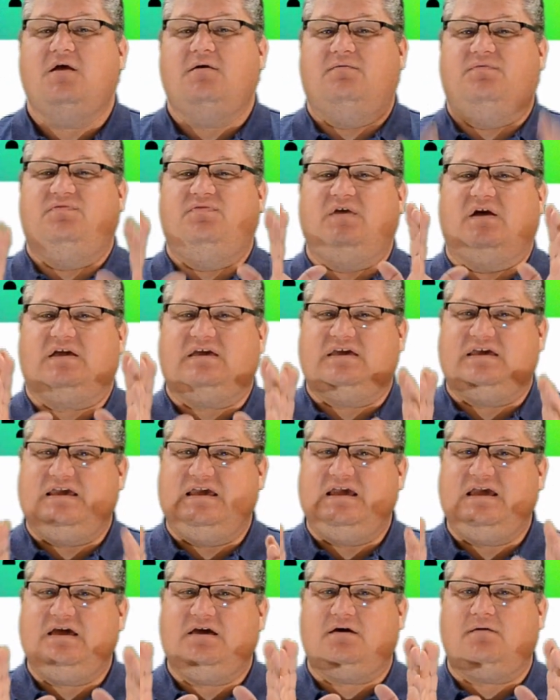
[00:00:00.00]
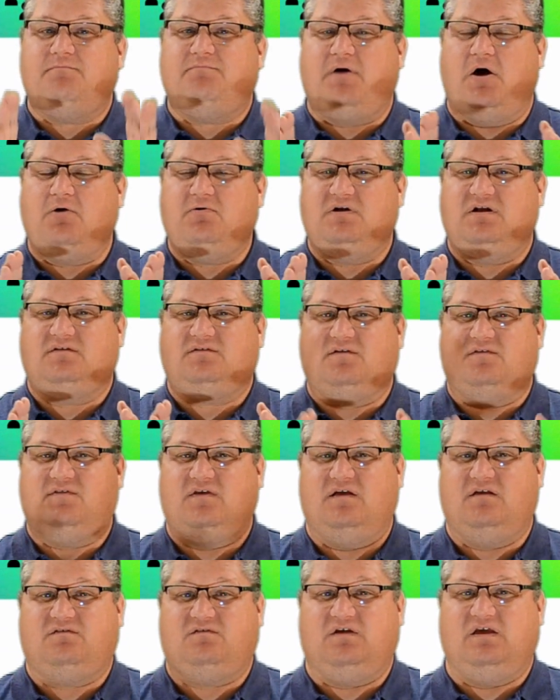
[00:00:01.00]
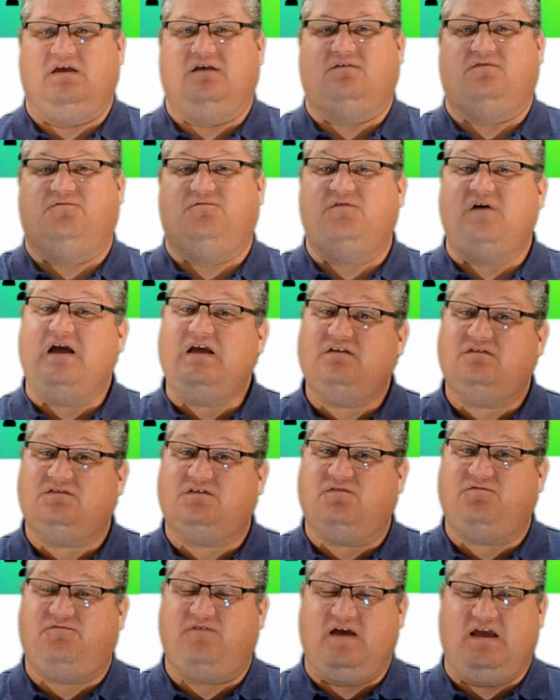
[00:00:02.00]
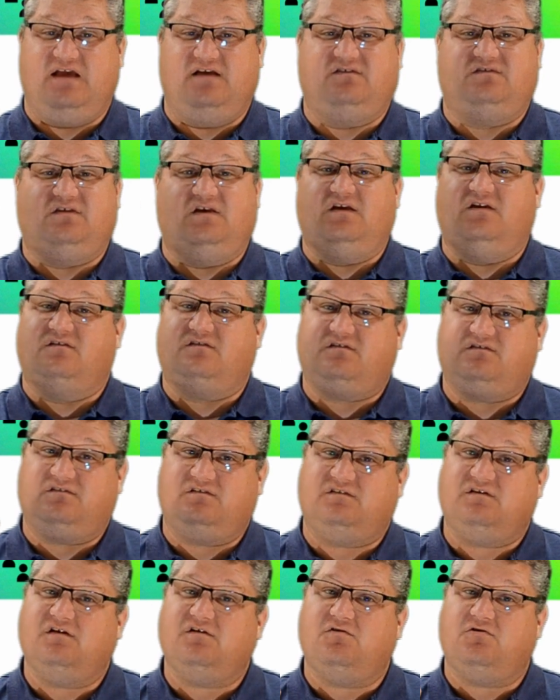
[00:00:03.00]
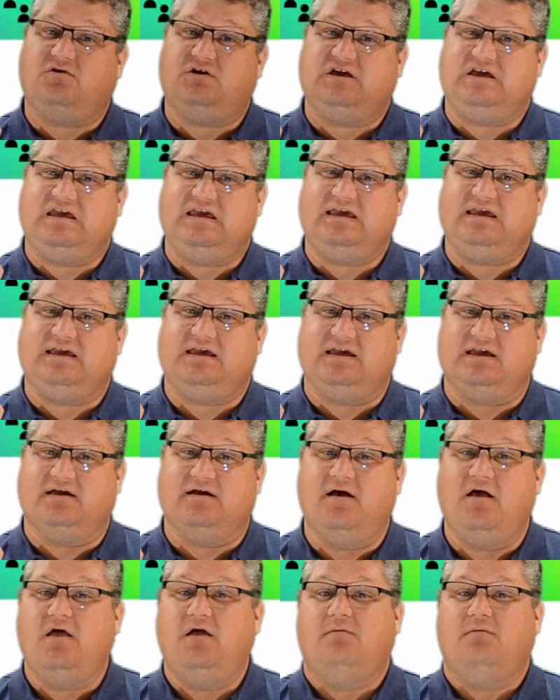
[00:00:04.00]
The key component to this is face-to-face is still key,